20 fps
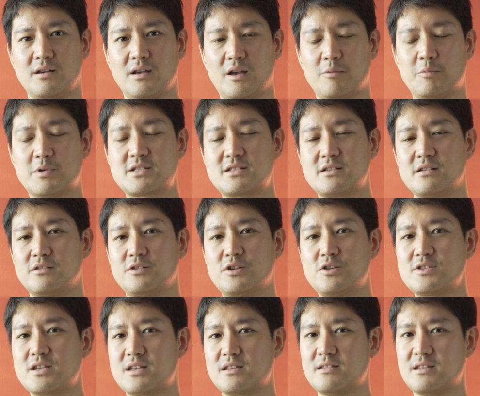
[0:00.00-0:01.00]
And we're still
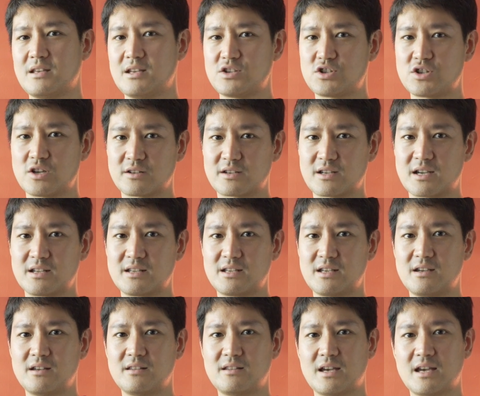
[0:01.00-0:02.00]
using the shotgun
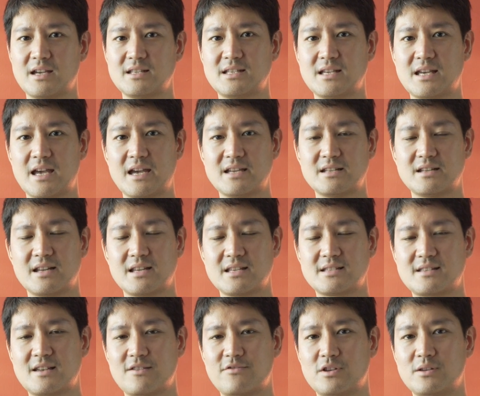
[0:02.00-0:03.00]
here, the
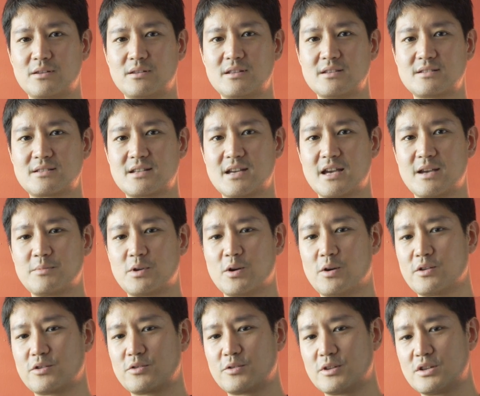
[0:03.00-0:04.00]
AT897, this time
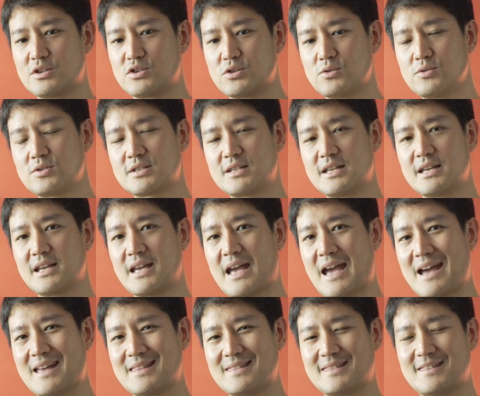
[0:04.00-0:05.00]
going through the JuicedLink
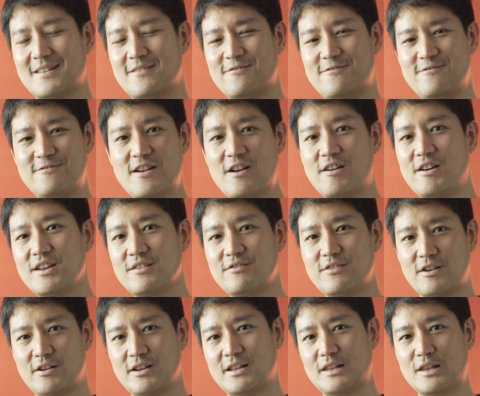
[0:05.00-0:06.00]
at the very,
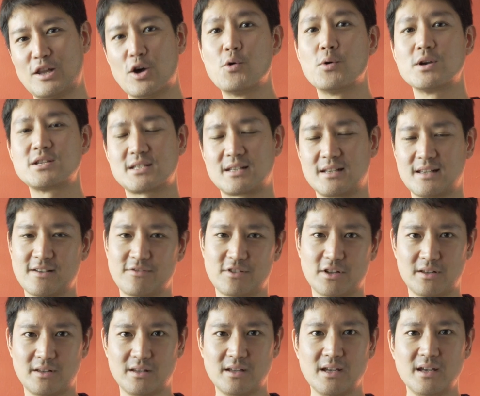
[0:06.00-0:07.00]
very lowest
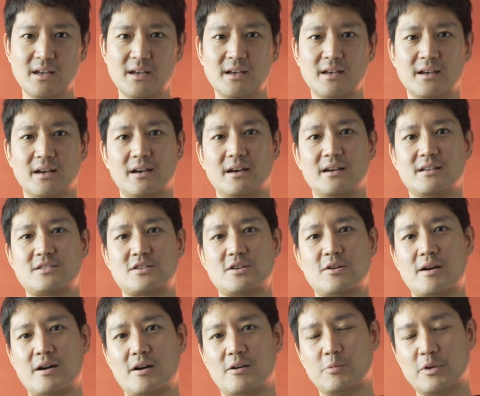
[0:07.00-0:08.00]
level.
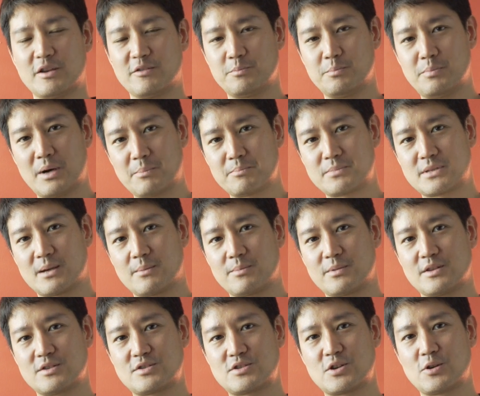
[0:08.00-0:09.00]
So we've bumped
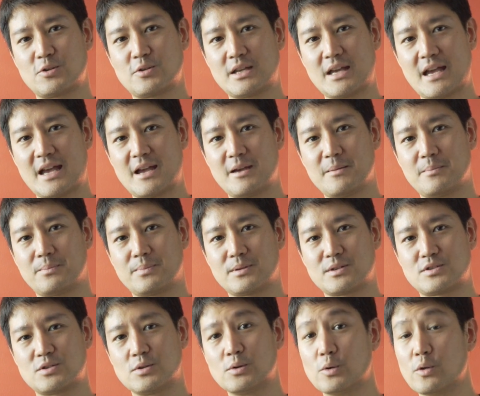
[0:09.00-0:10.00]
up the Sony amp
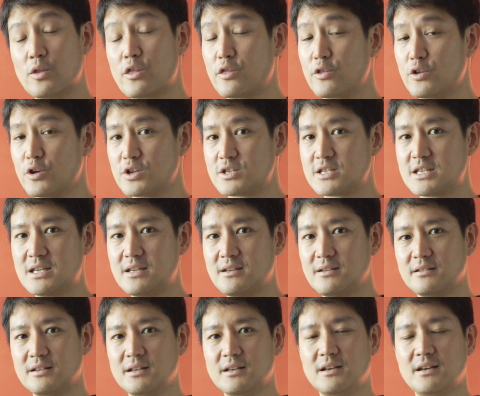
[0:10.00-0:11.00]
to
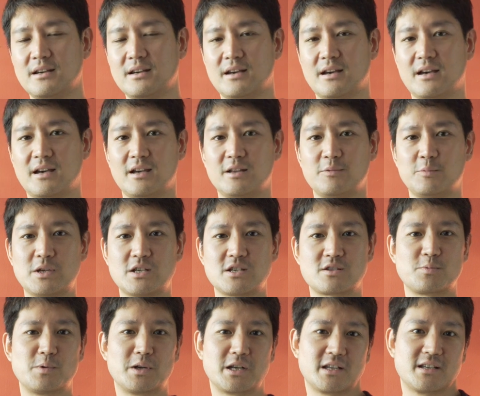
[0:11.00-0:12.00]
30, and we
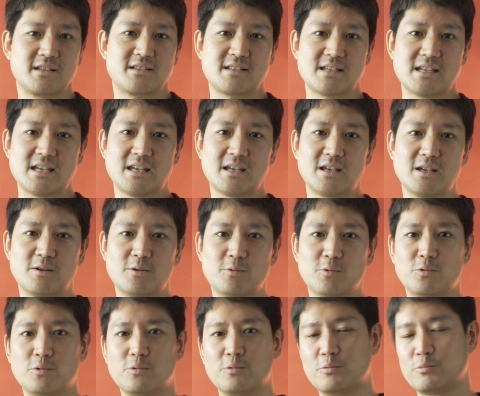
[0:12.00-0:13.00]
just wanted to see
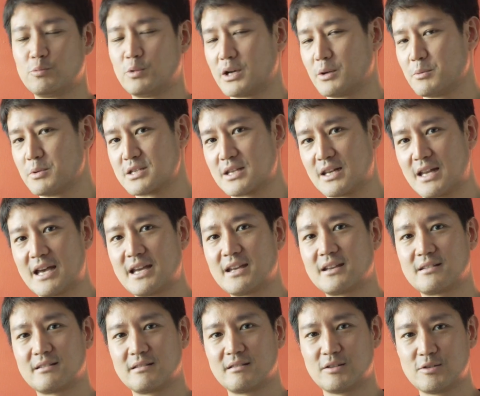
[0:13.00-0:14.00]
what it was
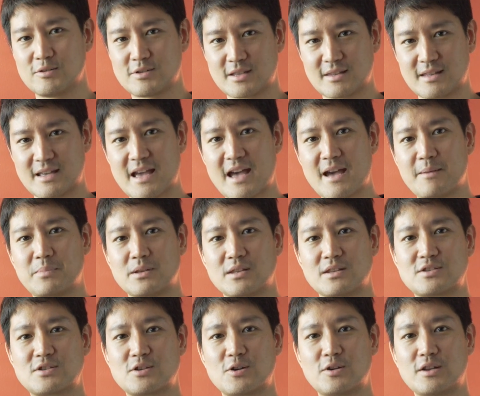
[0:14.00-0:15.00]
like using the amp in
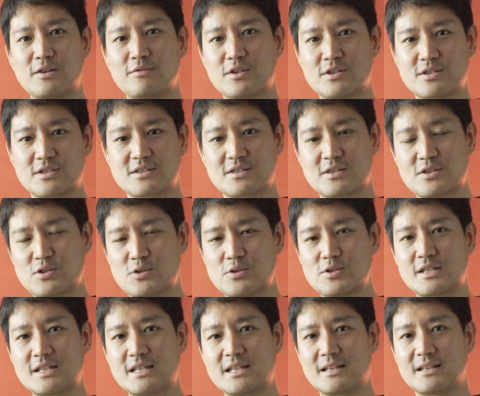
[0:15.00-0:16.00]
the Sony versus the
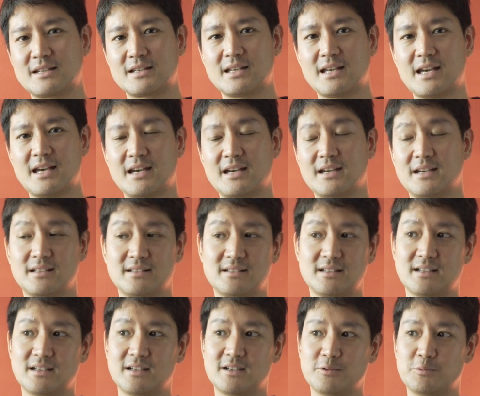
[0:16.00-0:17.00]
JuicedLink, and
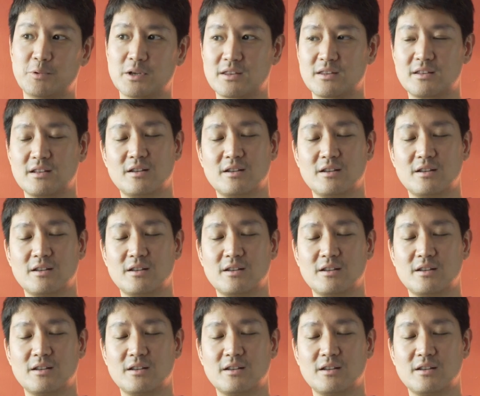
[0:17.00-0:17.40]
what